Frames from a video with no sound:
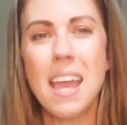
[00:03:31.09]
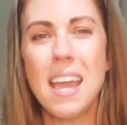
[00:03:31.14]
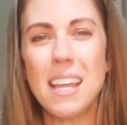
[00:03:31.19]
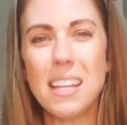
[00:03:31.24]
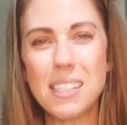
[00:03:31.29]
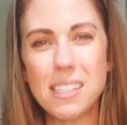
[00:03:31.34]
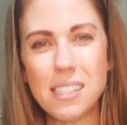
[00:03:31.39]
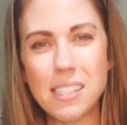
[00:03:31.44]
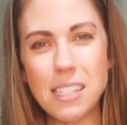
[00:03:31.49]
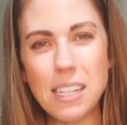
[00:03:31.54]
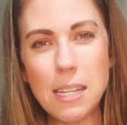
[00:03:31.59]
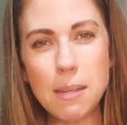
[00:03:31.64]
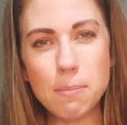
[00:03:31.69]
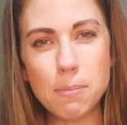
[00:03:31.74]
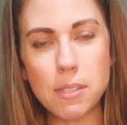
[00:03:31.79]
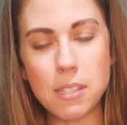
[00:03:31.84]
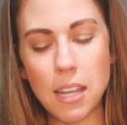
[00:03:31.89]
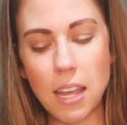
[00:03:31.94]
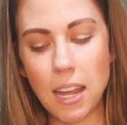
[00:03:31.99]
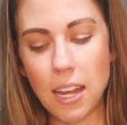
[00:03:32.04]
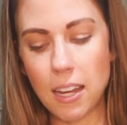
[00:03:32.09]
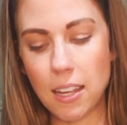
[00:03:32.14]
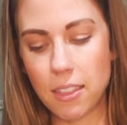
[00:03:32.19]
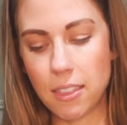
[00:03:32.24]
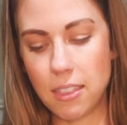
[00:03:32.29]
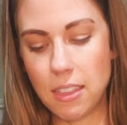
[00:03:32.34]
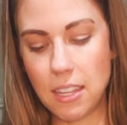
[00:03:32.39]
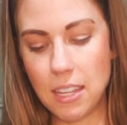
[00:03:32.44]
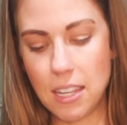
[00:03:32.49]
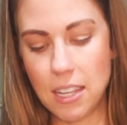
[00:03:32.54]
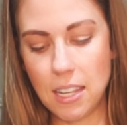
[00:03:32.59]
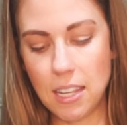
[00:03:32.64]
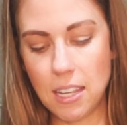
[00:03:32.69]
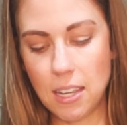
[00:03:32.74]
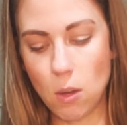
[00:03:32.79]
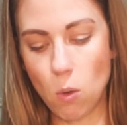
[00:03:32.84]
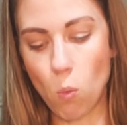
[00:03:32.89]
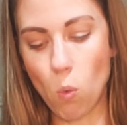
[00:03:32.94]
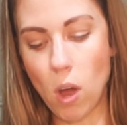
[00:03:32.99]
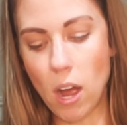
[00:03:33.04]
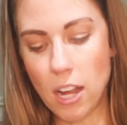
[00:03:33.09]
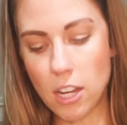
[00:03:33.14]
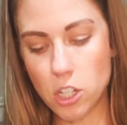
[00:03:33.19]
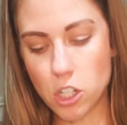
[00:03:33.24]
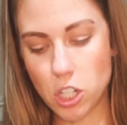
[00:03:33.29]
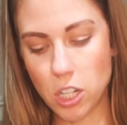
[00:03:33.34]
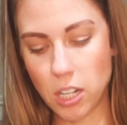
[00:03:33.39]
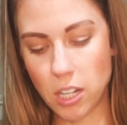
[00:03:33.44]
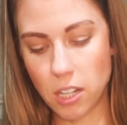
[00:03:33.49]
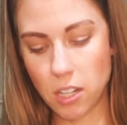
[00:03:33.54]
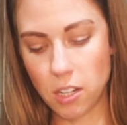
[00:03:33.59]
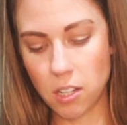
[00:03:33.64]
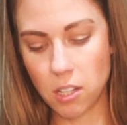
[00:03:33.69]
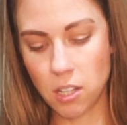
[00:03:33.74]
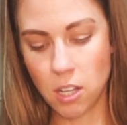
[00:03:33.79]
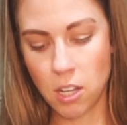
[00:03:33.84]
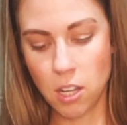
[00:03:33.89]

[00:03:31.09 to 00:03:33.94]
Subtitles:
It seems like the washing